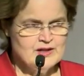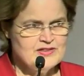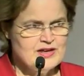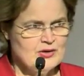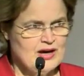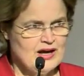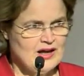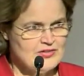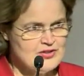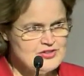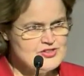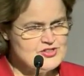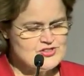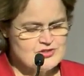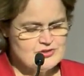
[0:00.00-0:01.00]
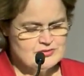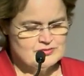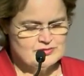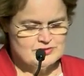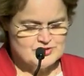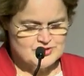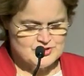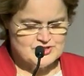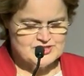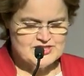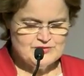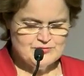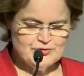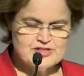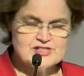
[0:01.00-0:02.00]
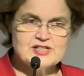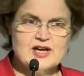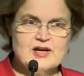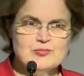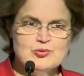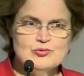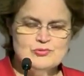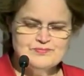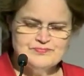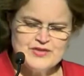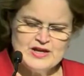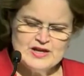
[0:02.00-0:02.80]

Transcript: There are others, Cersei, for example,